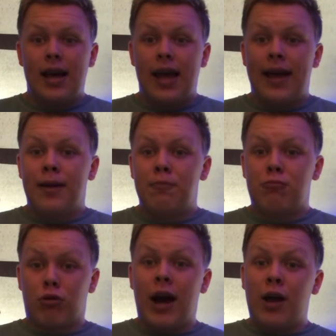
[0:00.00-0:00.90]
And
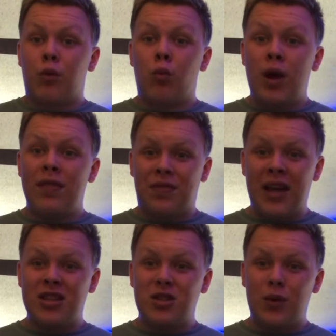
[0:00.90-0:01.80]
Bryan would win
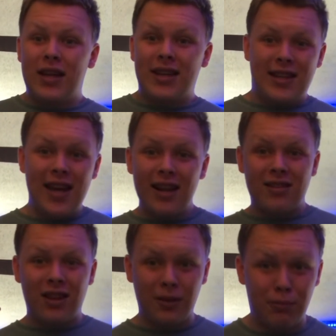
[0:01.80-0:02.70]
thanks to a kick
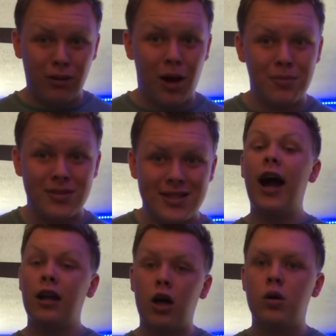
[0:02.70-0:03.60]
to the plums. I
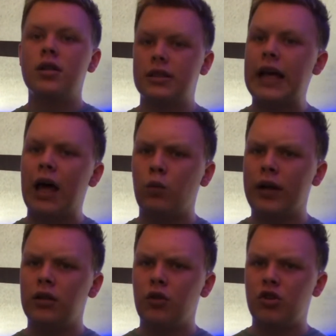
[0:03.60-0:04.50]
know, sad way to
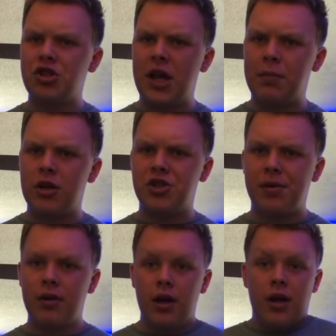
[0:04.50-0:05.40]
lose a championship.
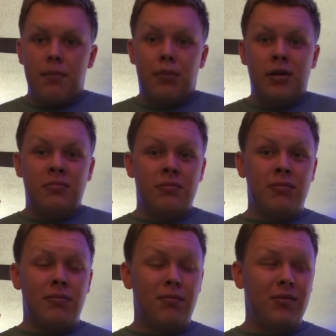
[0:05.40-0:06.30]
But
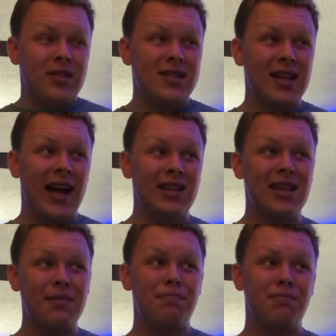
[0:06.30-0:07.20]
Styles
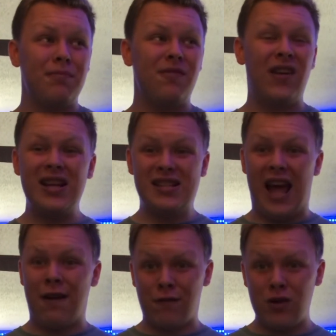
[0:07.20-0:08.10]
had faced
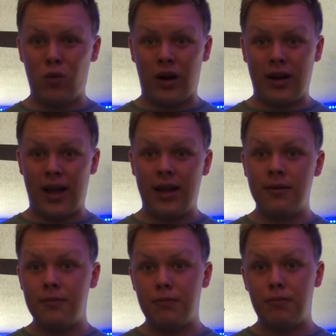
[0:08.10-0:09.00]
everyone,
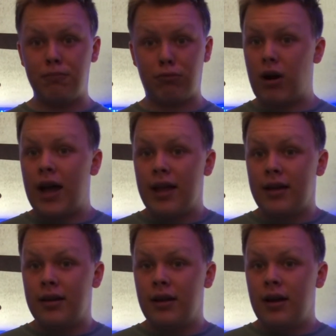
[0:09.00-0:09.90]
and
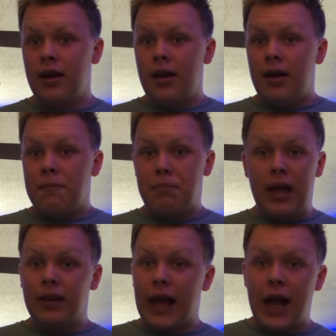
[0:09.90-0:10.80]
Bryan,
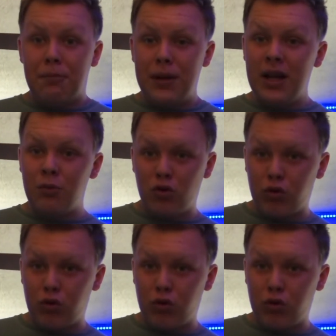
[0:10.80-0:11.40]
being the guy to beat him, is